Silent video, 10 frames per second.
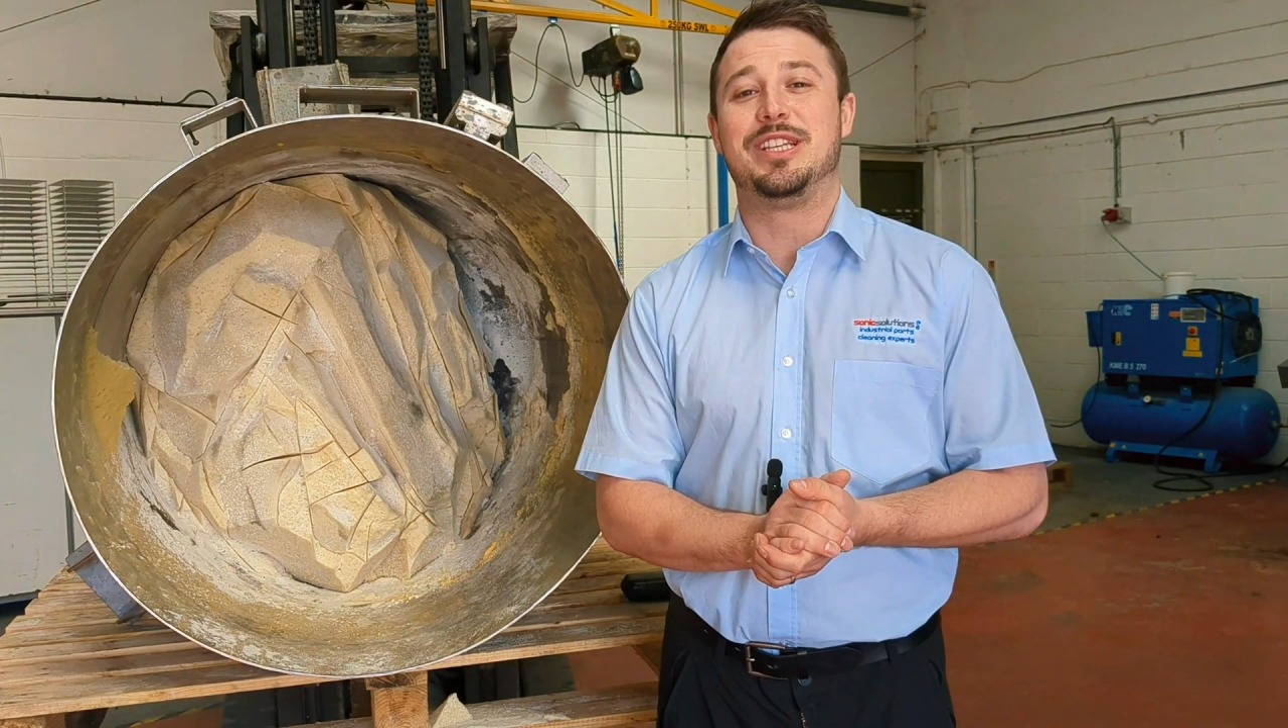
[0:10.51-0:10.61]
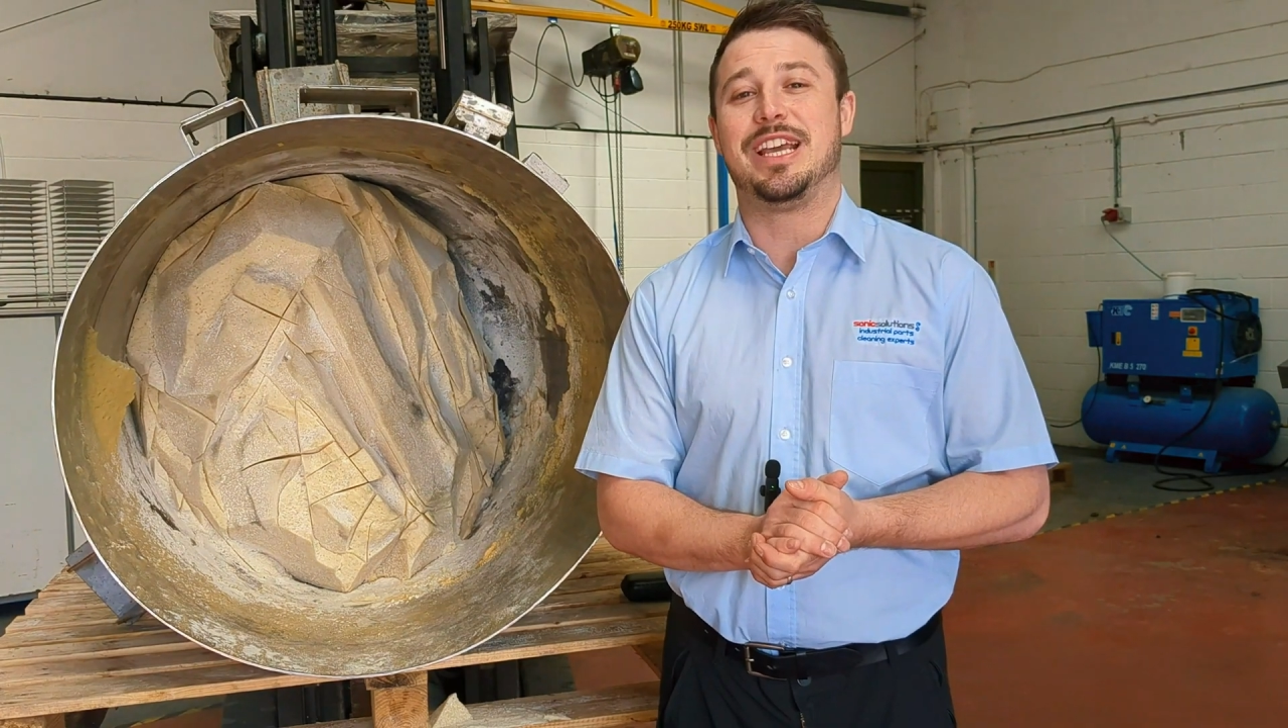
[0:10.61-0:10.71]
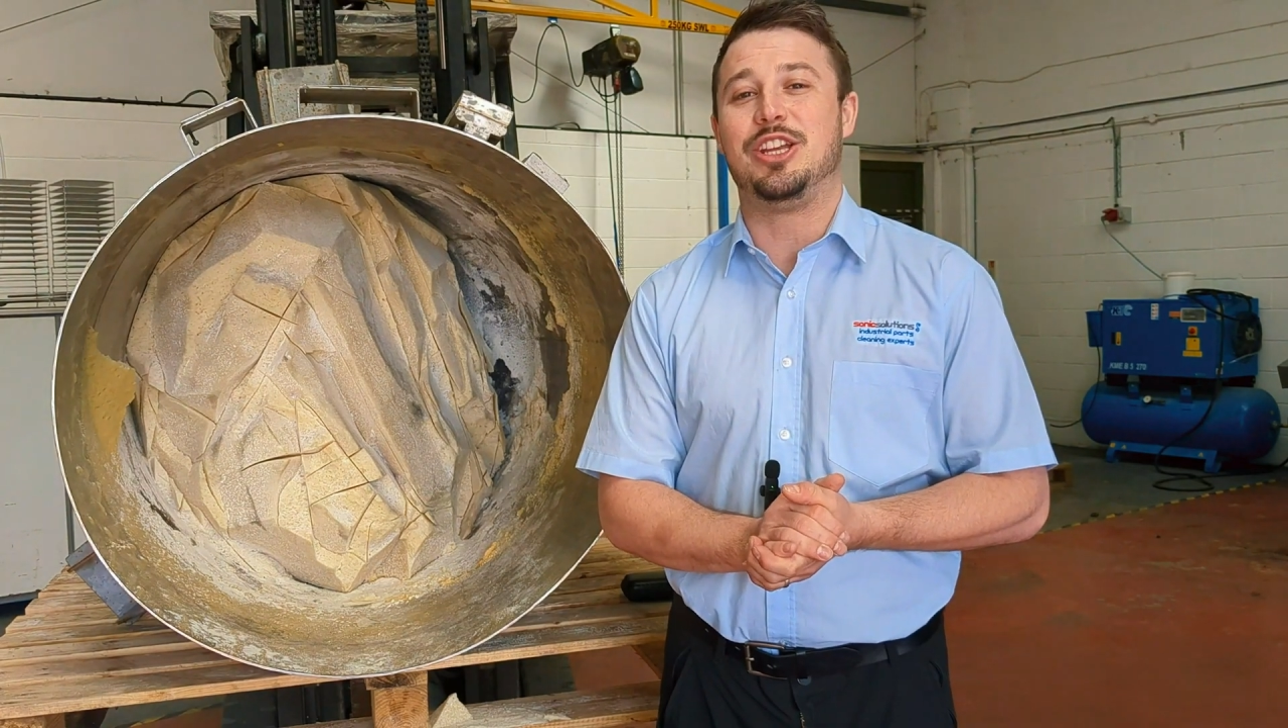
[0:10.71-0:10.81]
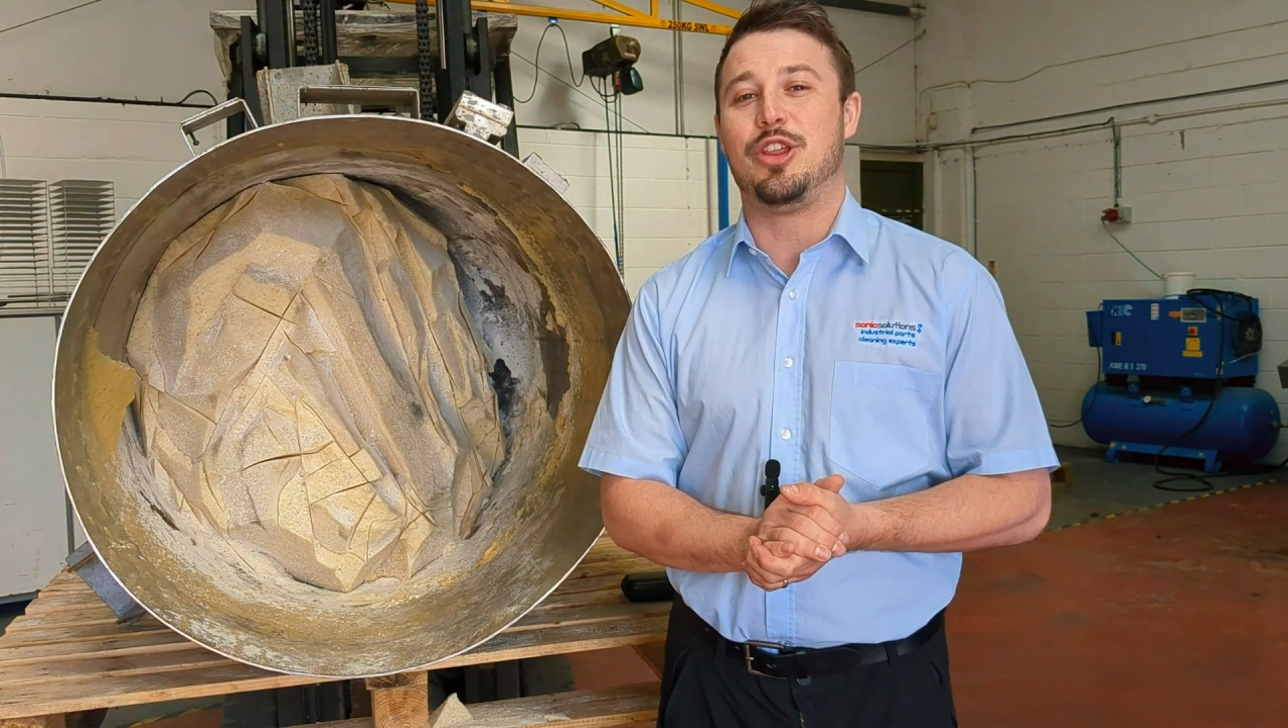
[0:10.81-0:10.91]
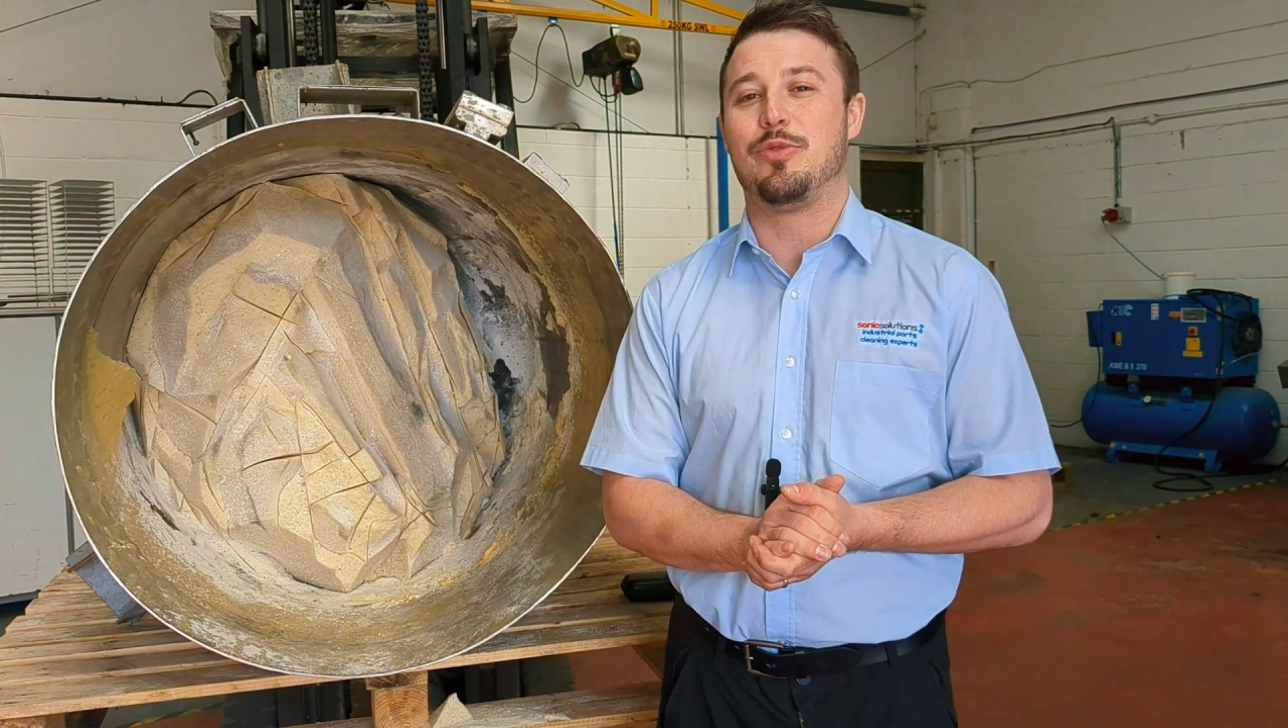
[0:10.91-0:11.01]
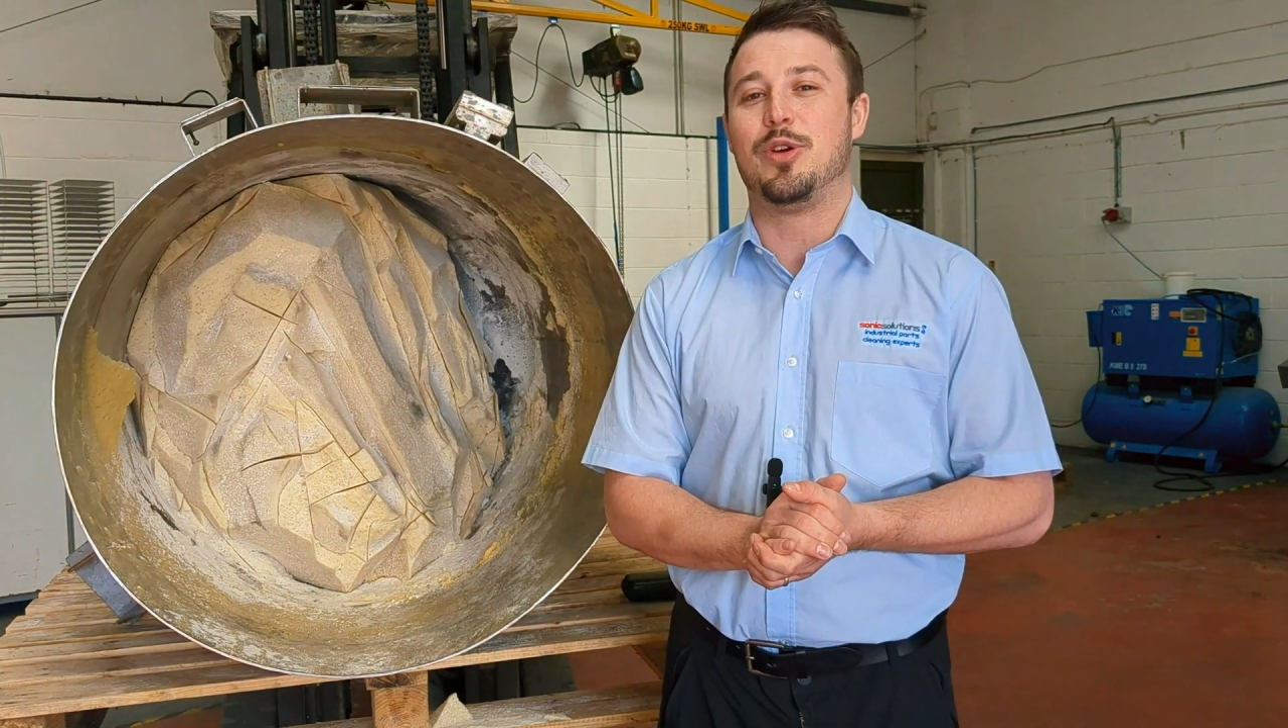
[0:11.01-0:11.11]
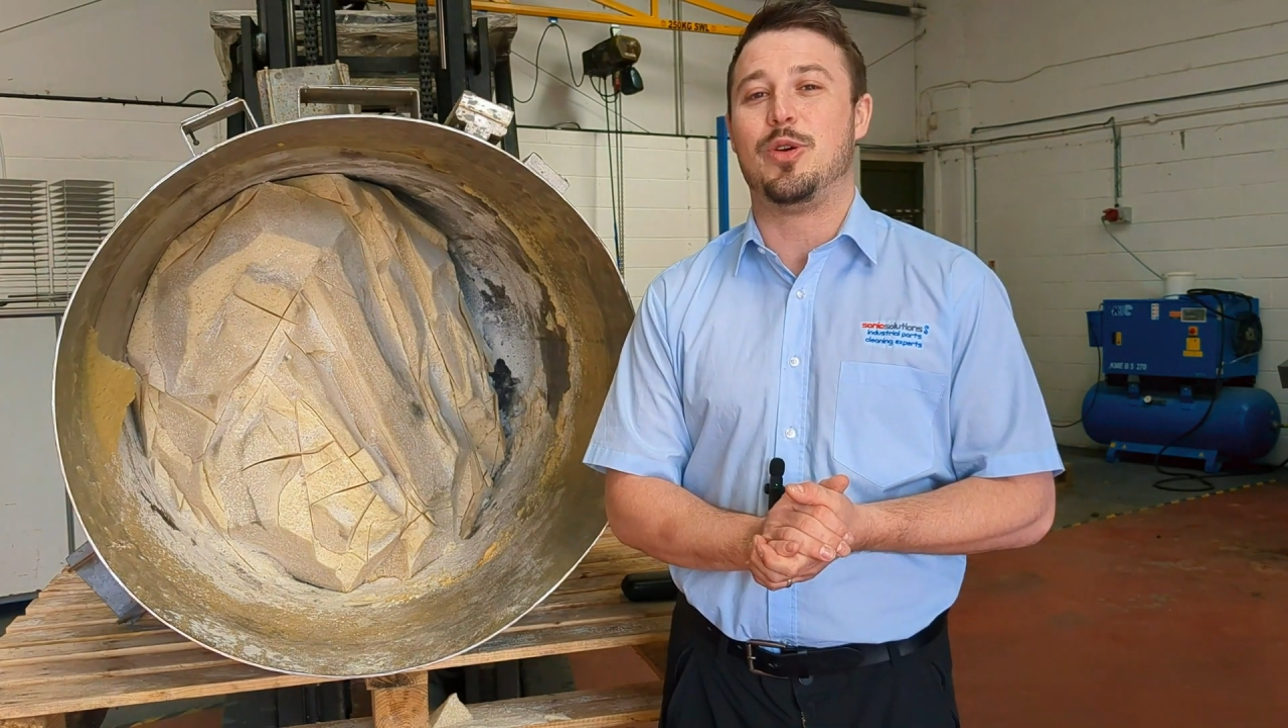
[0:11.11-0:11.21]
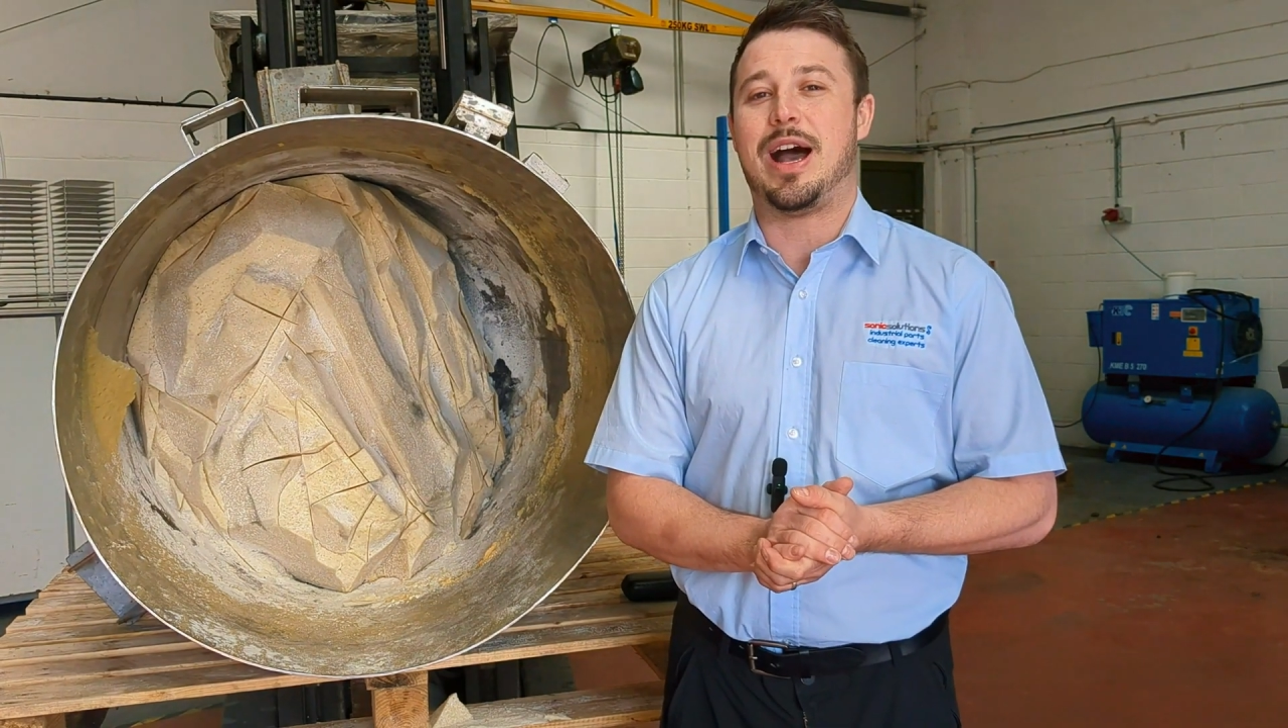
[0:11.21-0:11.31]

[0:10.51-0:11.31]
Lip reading: taking you through